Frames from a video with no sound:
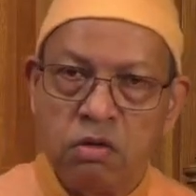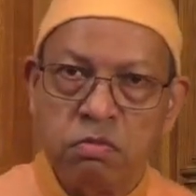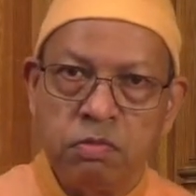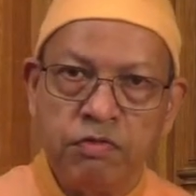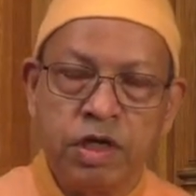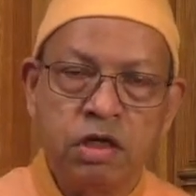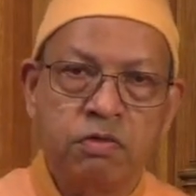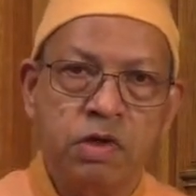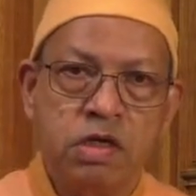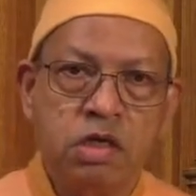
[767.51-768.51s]
Bhavanath,
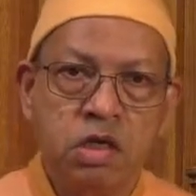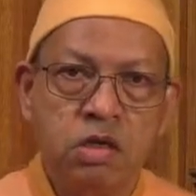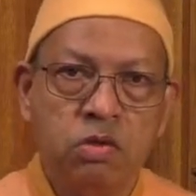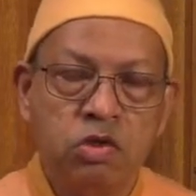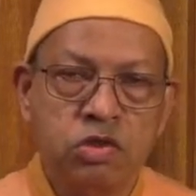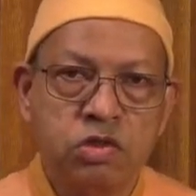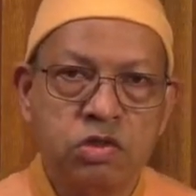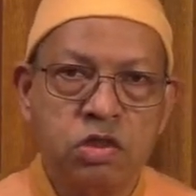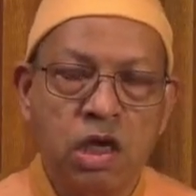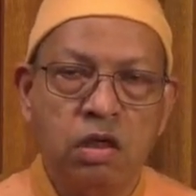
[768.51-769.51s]
when he was
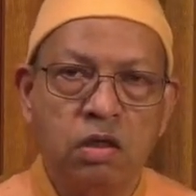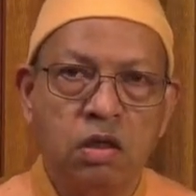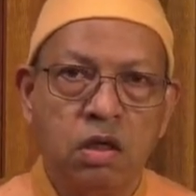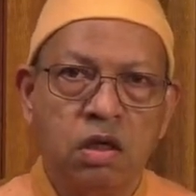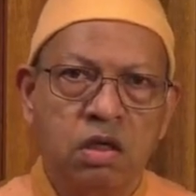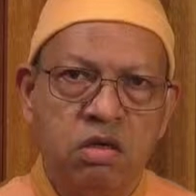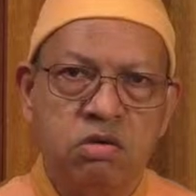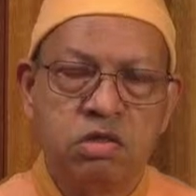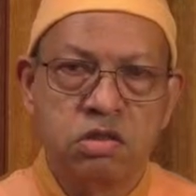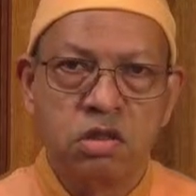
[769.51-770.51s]
young, he
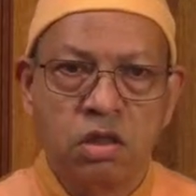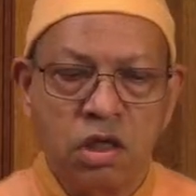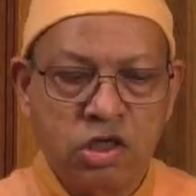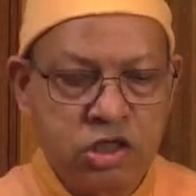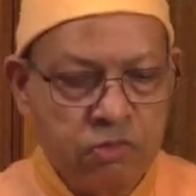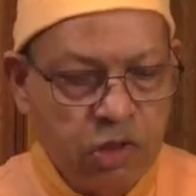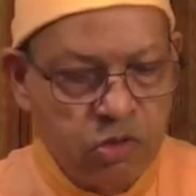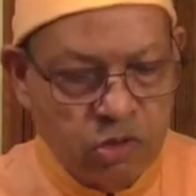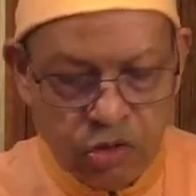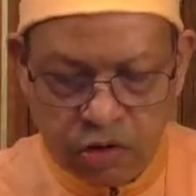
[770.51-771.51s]
was extremely
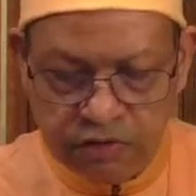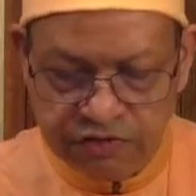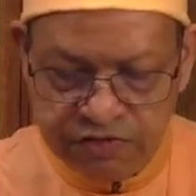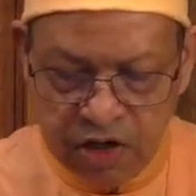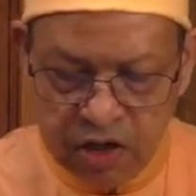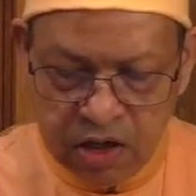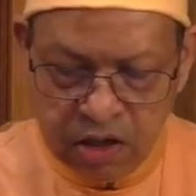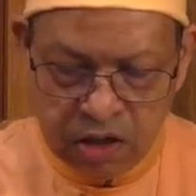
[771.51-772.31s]
good looking, fair,